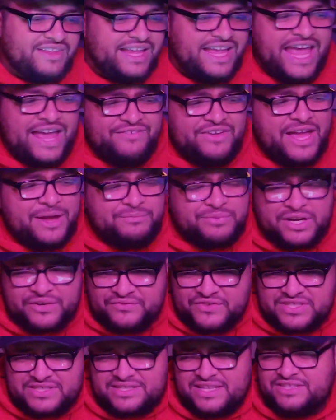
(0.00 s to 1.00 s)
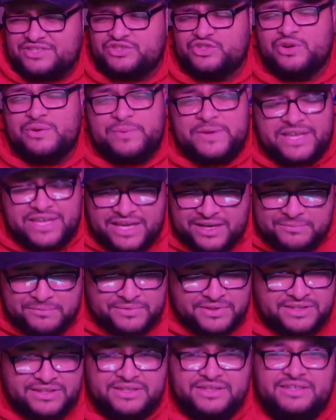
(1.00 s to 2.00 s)
haven't had breakfast. It's 2
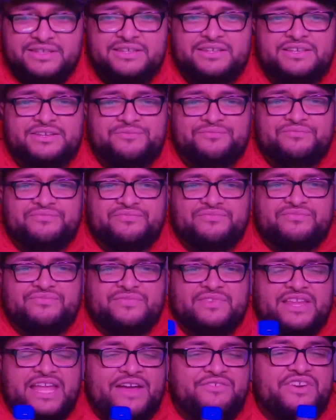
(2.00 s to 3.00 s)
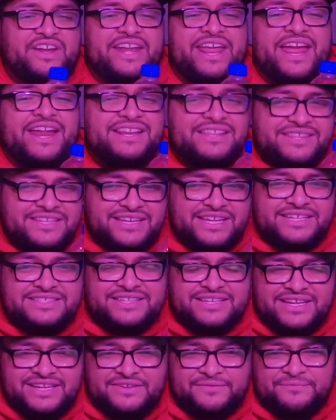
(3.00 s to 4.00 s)
p.m. Haven't had anything to eat
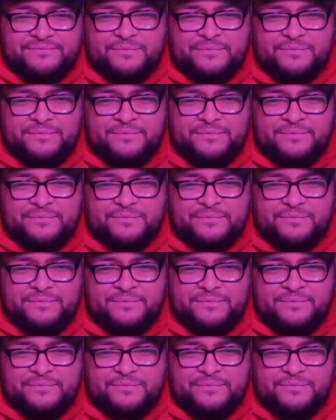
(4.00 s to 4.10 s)
today.